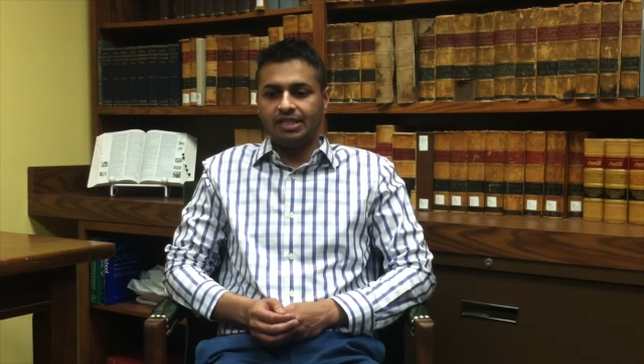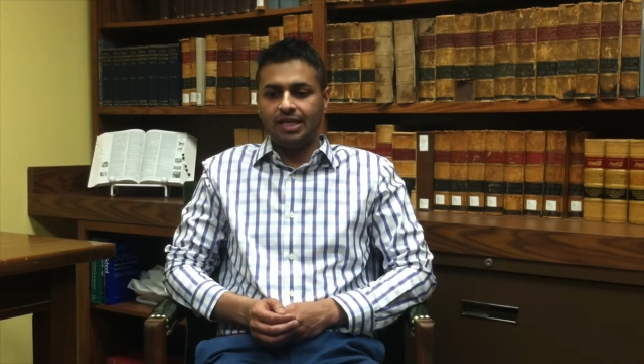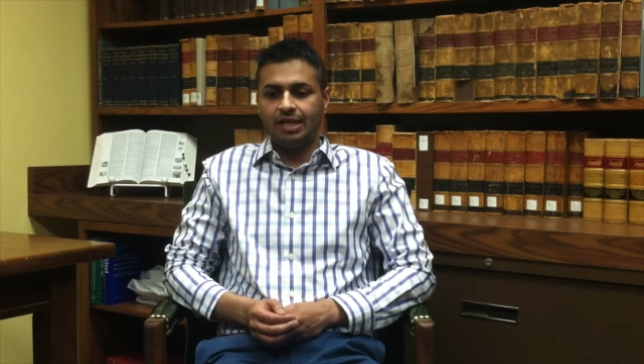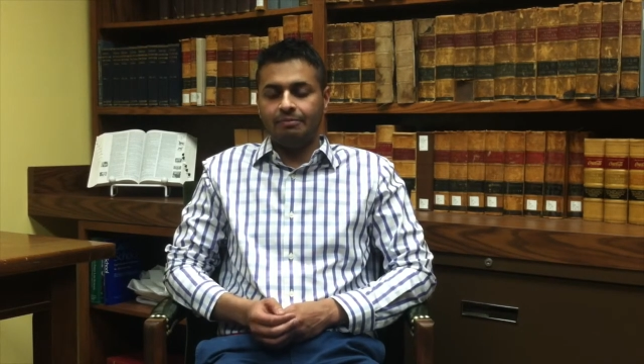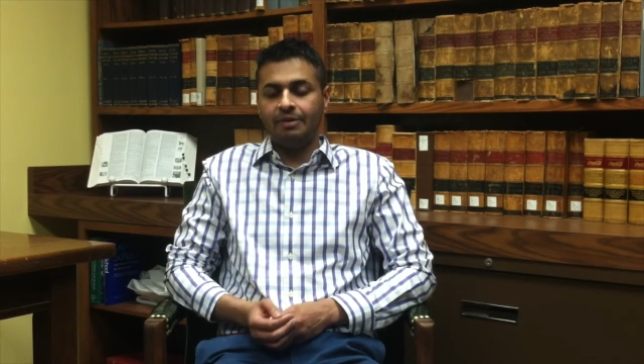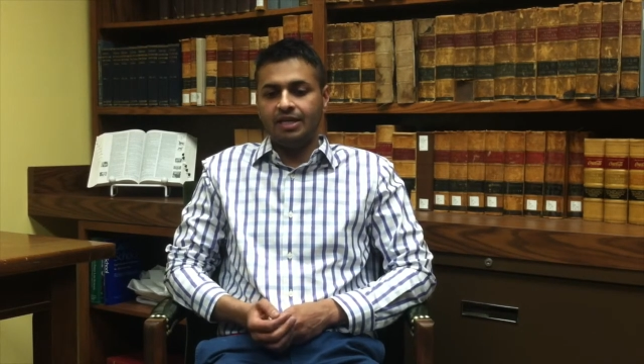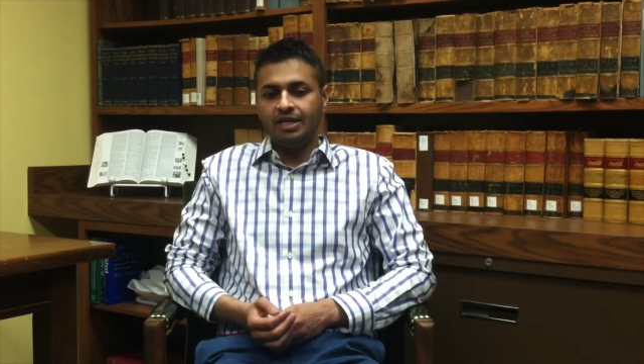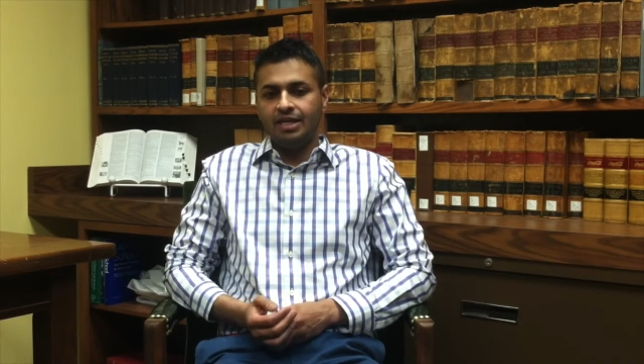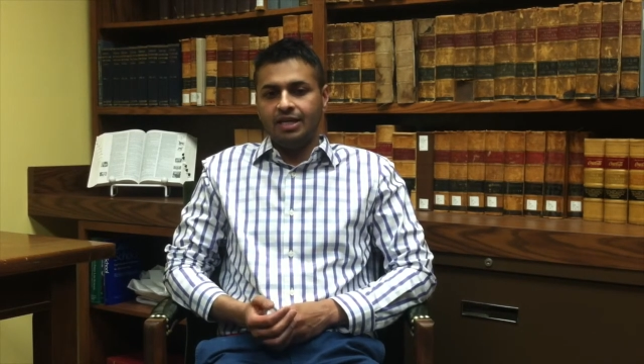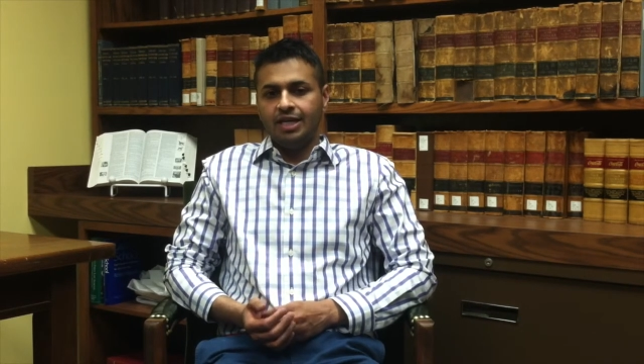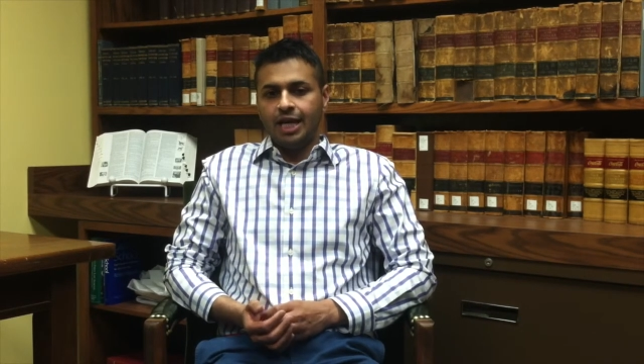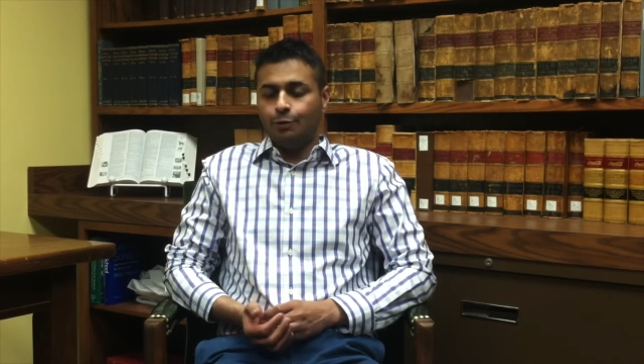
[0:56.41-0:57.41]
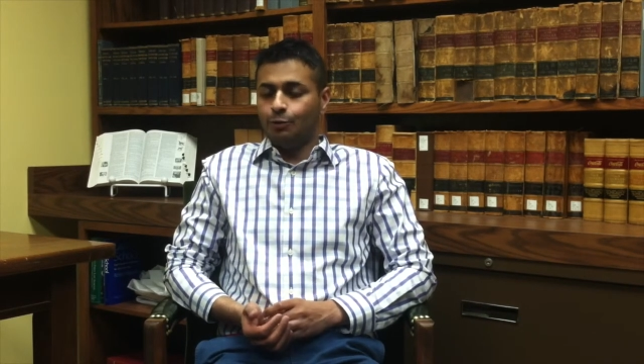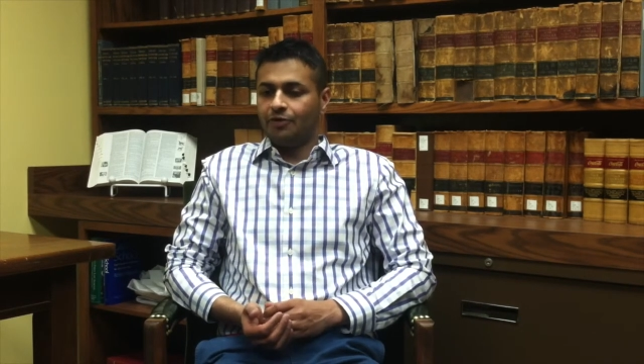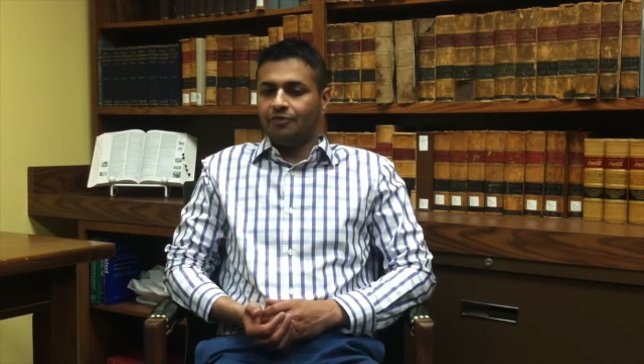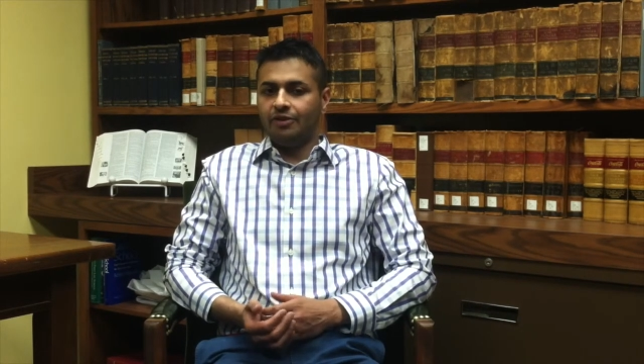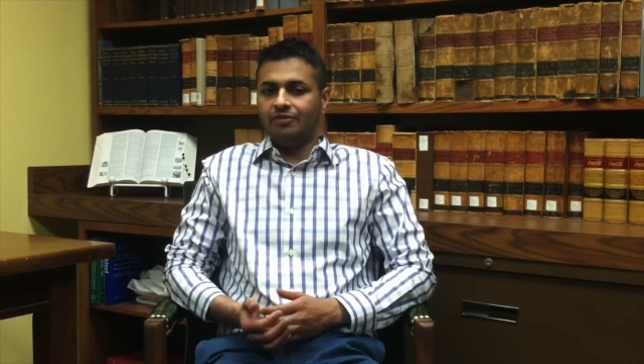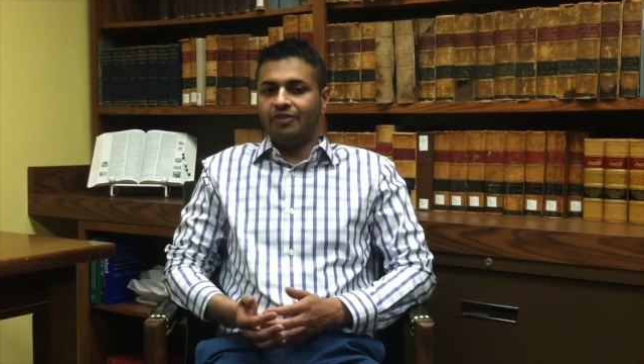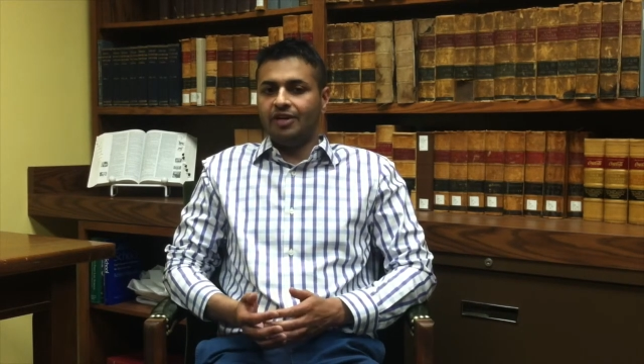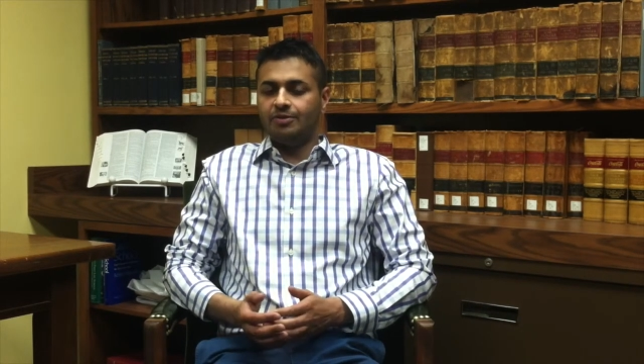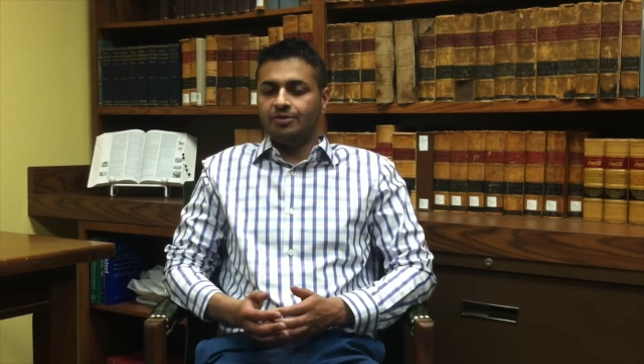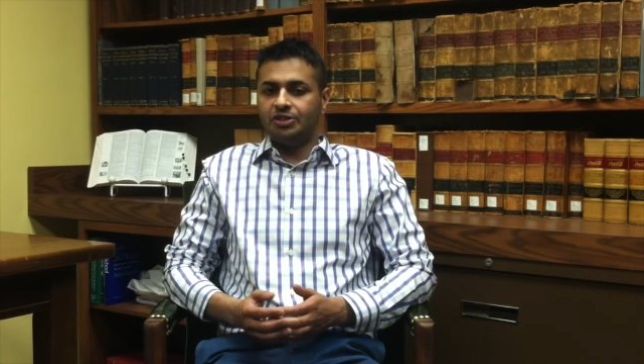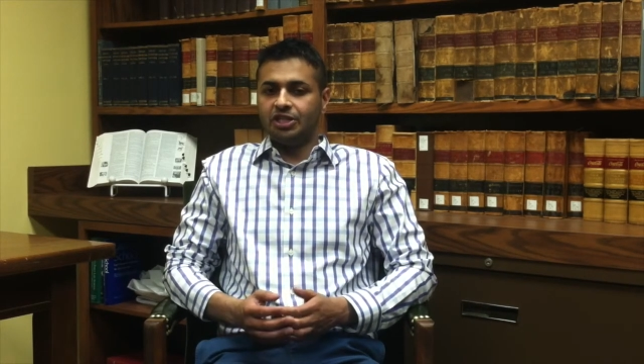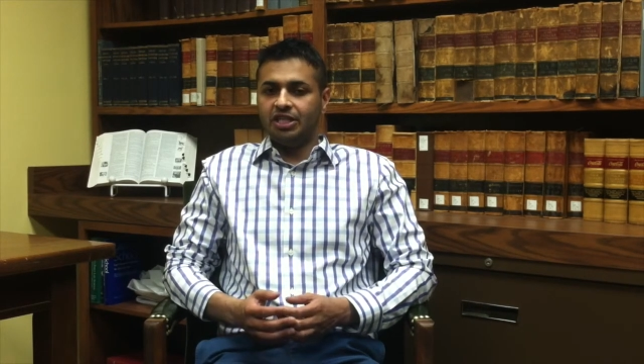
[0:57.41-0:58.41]
Um, I worked for a
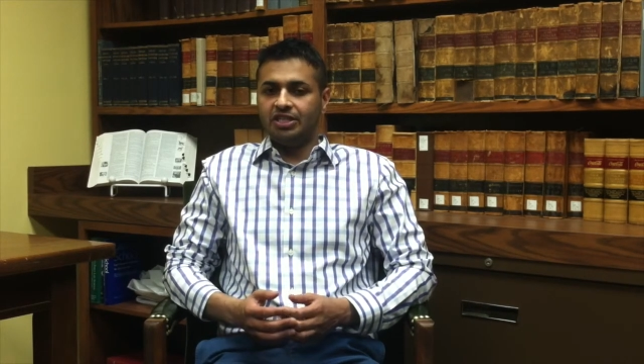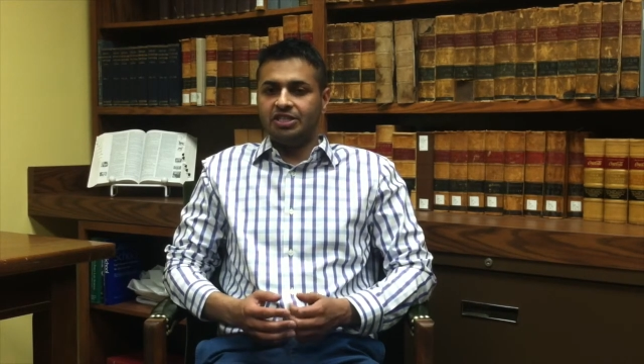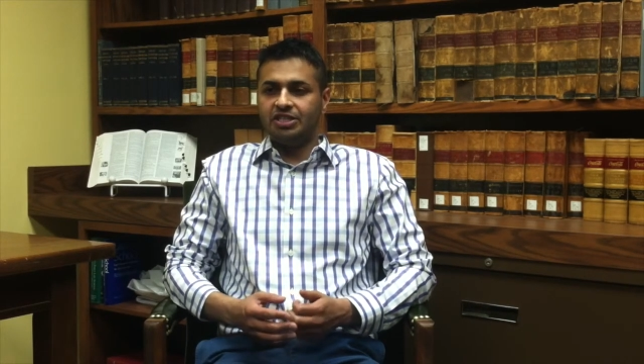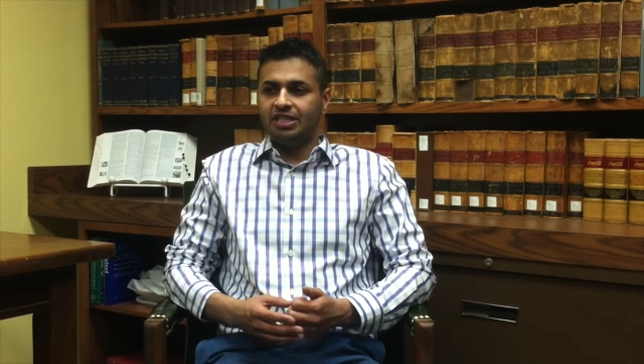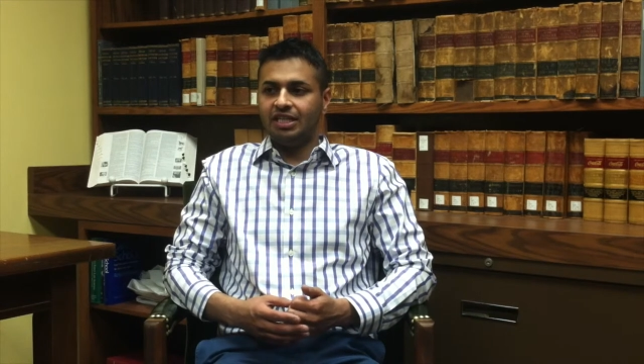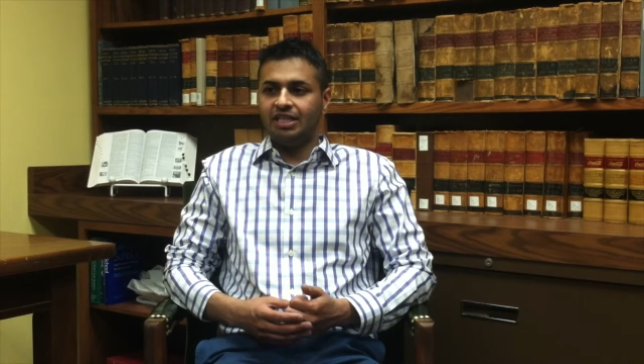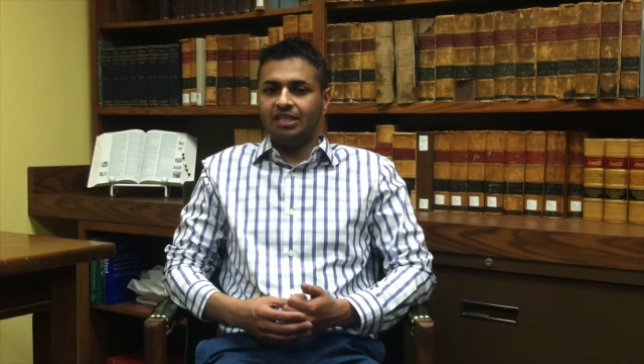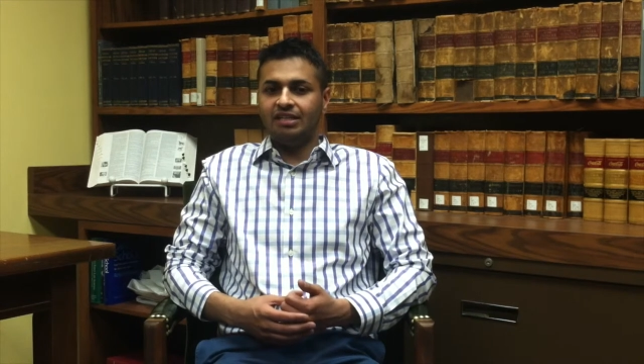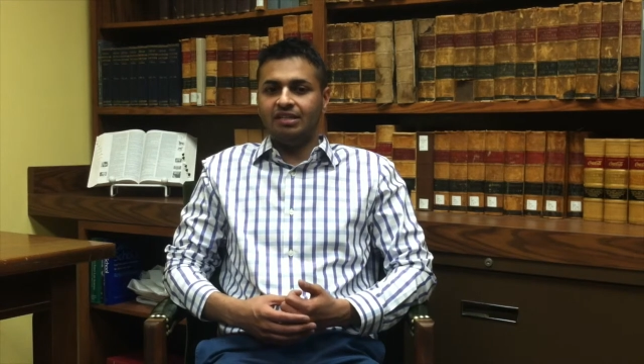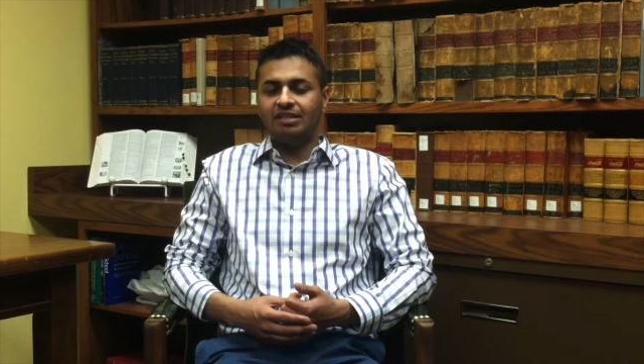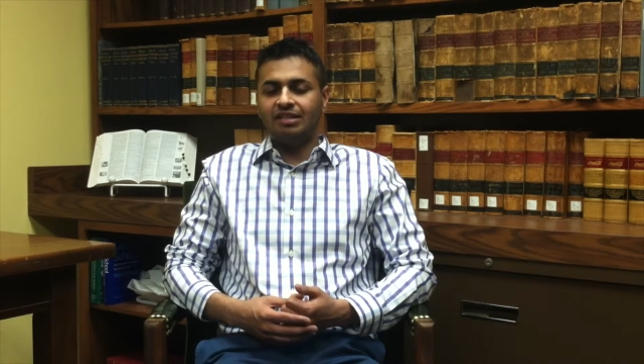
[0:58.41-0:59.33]
federal judge in